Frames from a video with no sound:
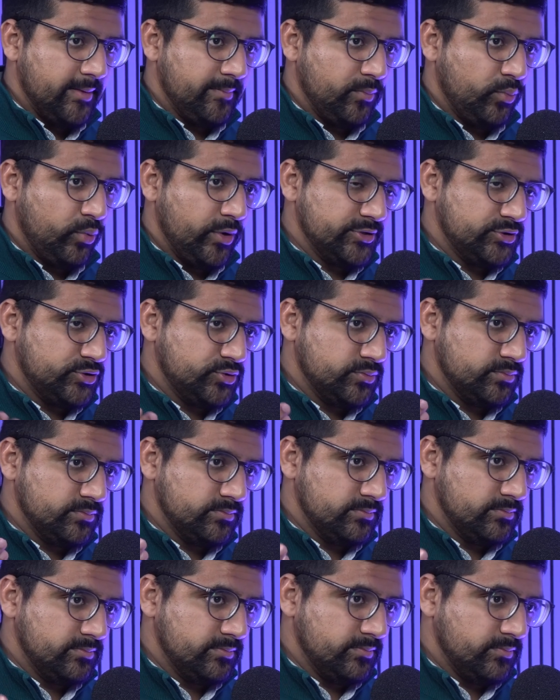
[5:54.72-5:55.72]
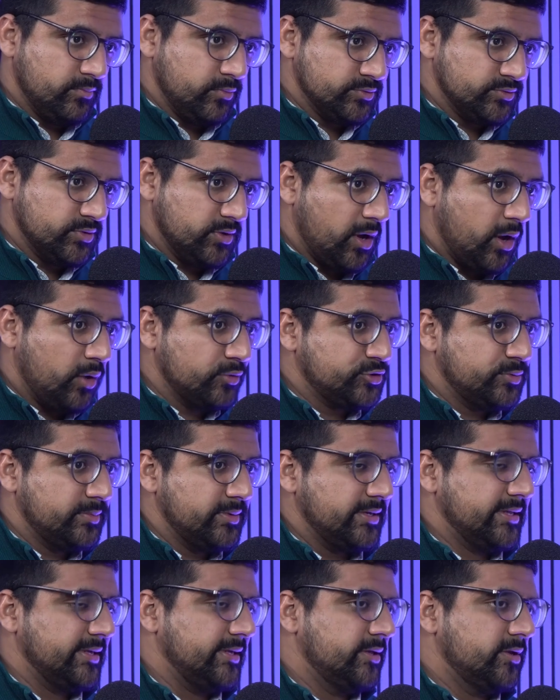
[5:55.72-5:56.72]
which was
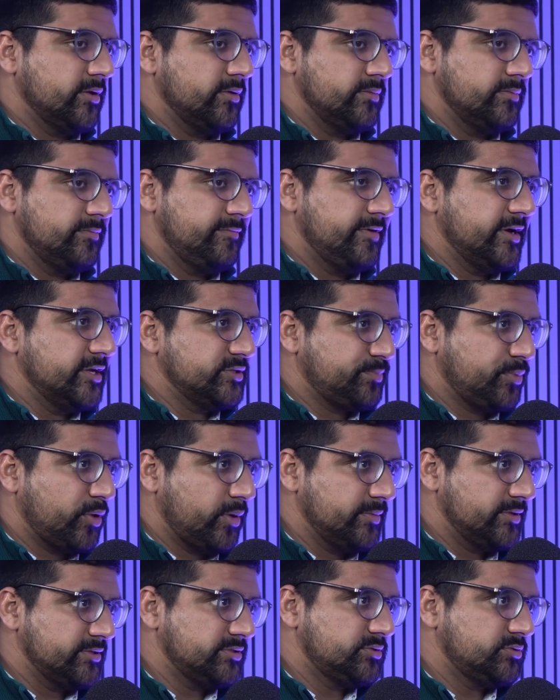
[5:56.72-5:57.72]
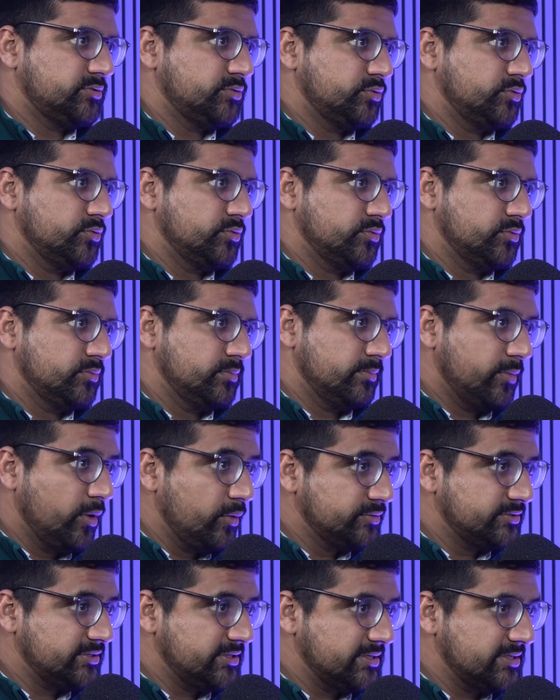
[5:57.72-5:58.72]
ultimately, first promised to
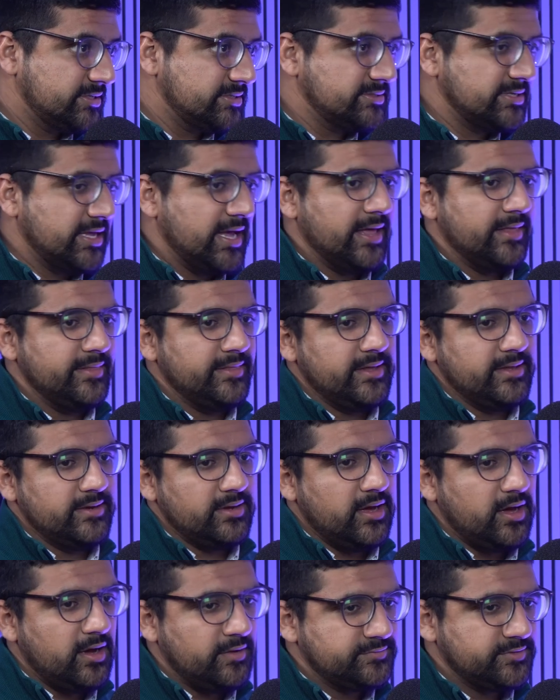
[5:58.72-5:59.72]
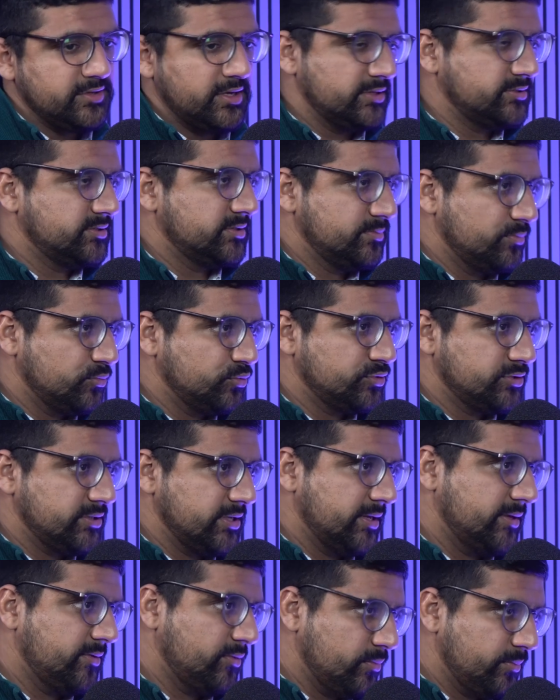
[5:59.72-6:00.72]
Moses, and then after Hazrat
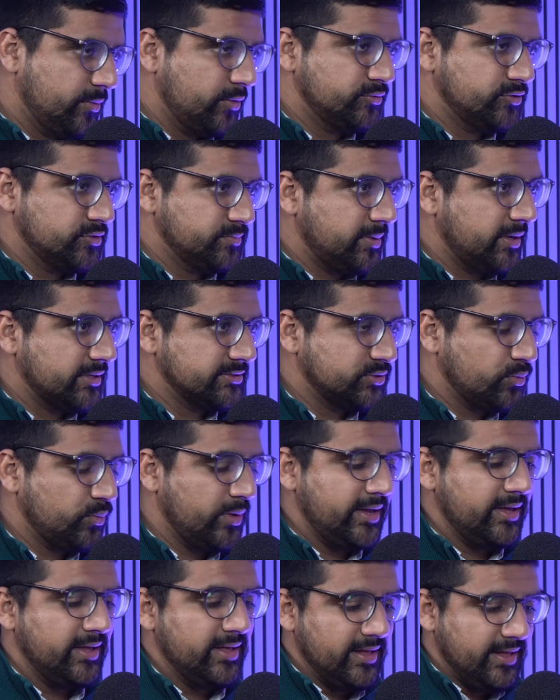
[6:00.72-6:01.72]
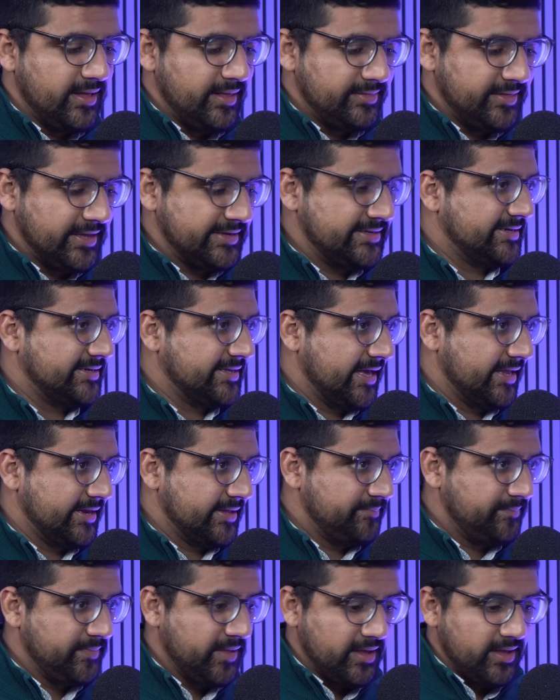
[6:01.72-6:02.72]
Musa or Moses passed away, they get
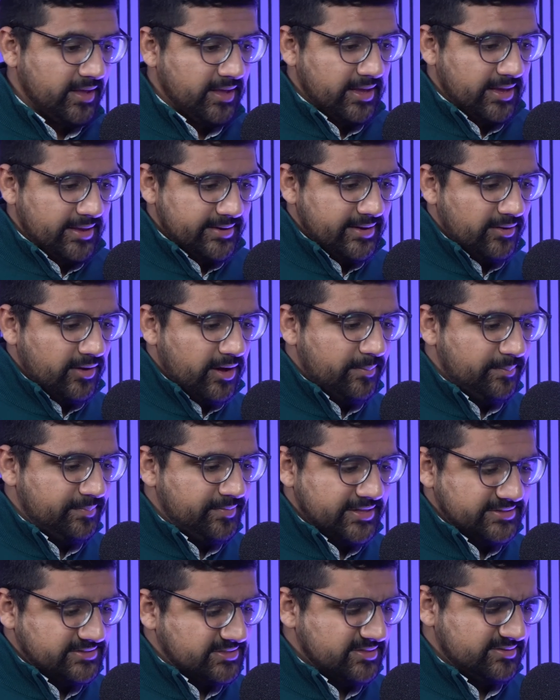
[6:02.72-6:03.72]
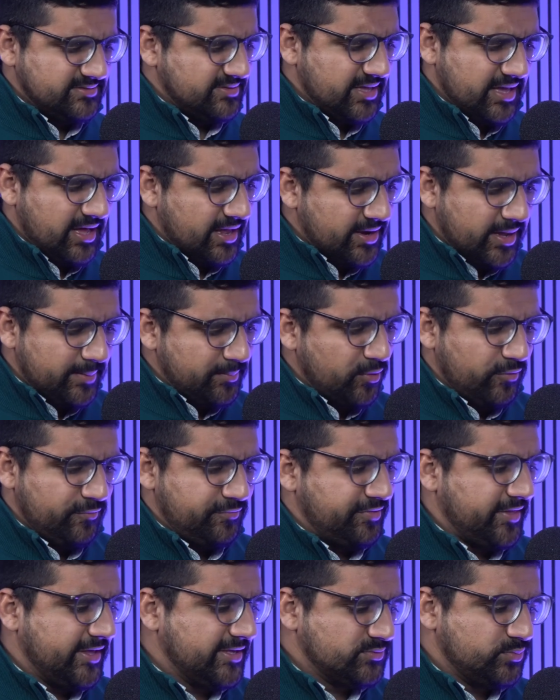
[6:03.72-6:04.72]
it. Now, there's a number of
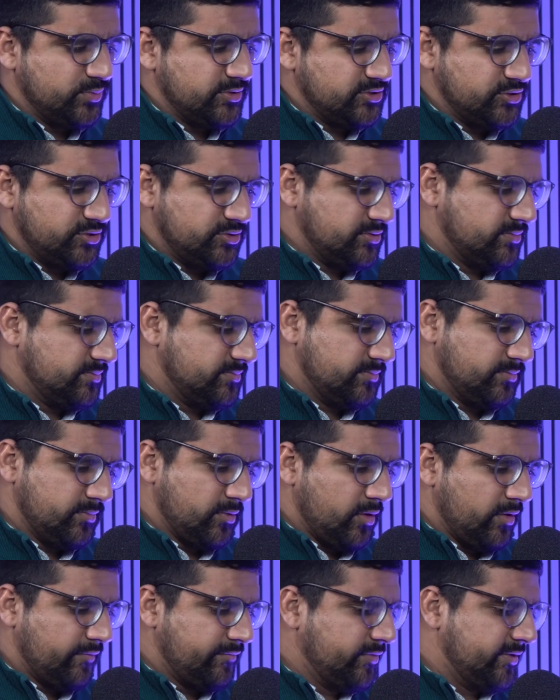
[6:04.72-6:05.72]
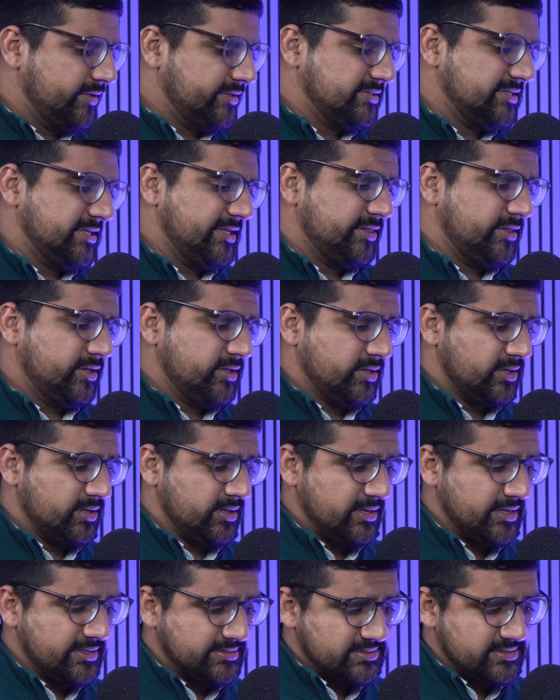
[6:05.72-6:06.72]
things which obviously the
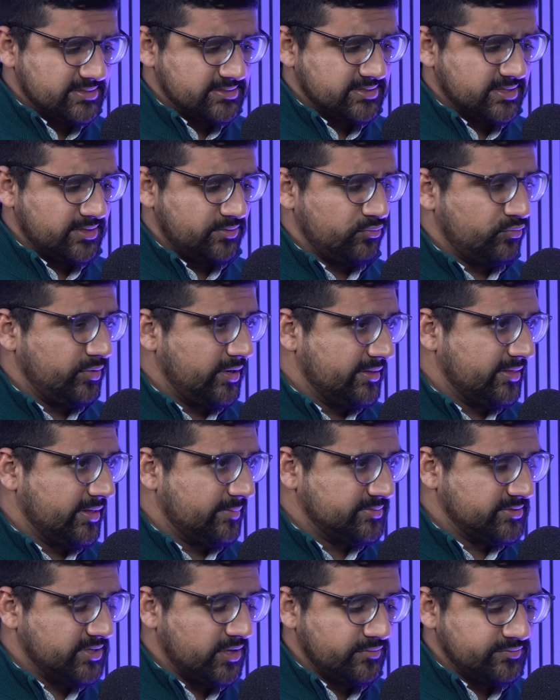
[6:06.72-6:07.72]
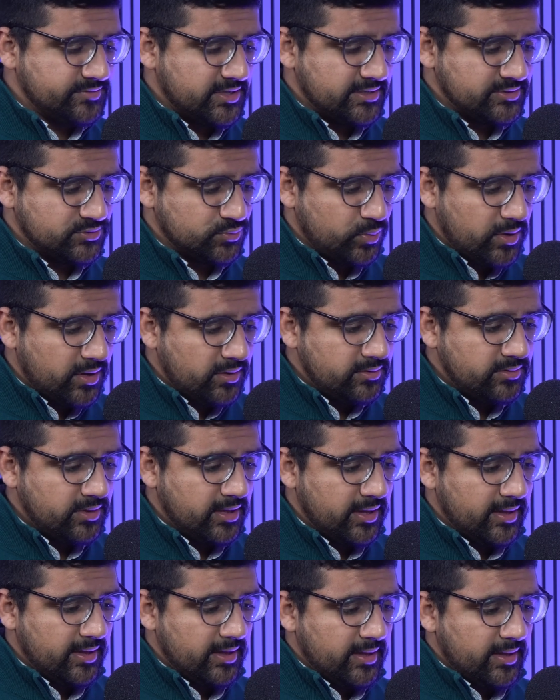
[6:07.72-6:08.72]
listeners can read themselves as well.
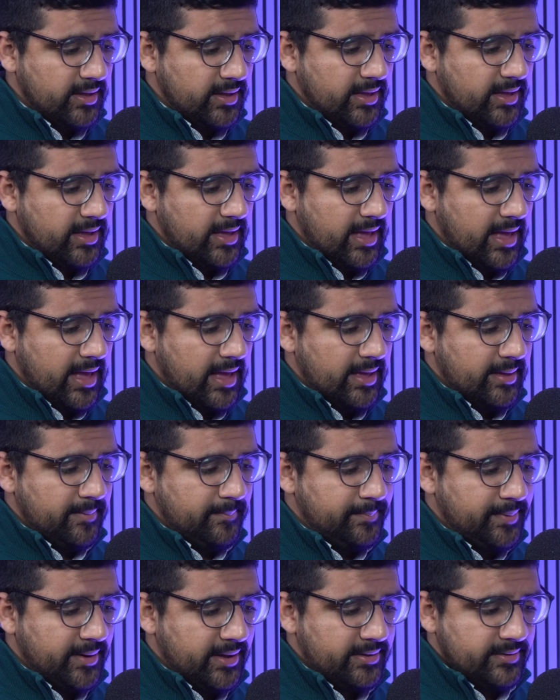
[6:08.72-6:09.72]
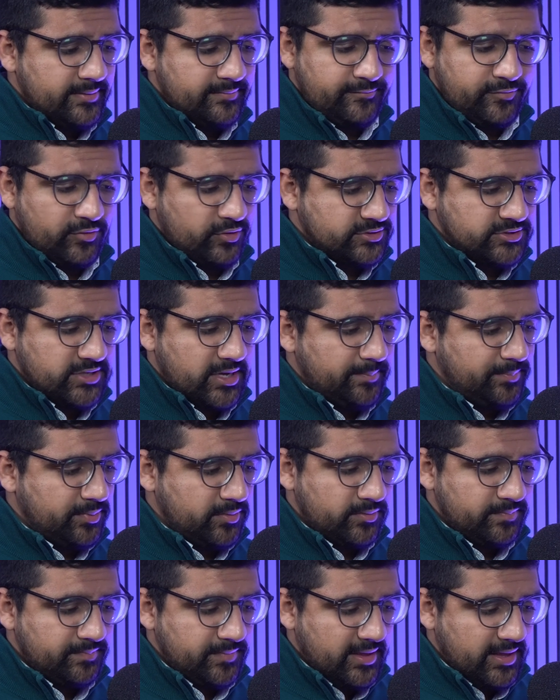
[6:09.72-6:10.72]
But, for
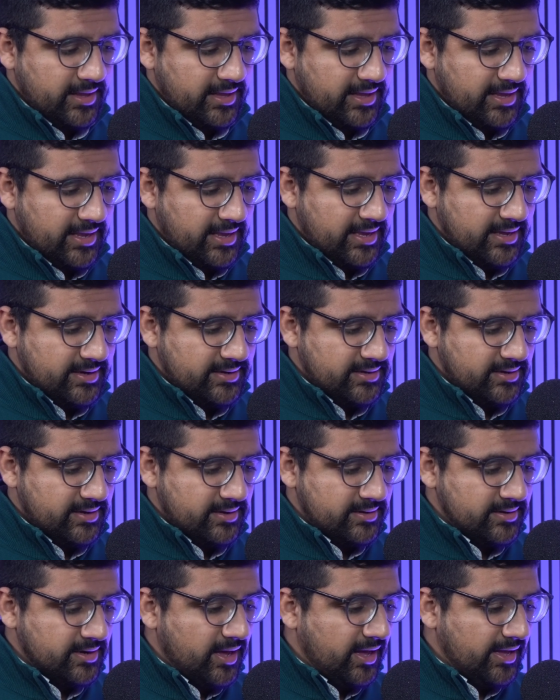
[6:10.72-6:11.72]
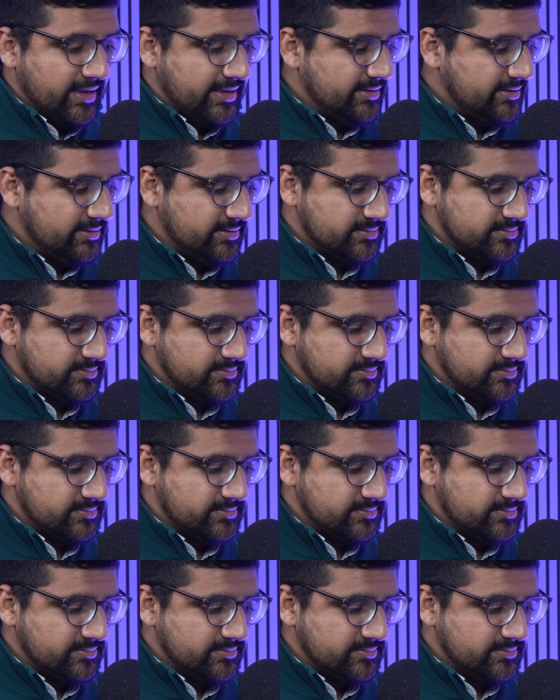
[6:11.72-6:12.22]
example, in 9,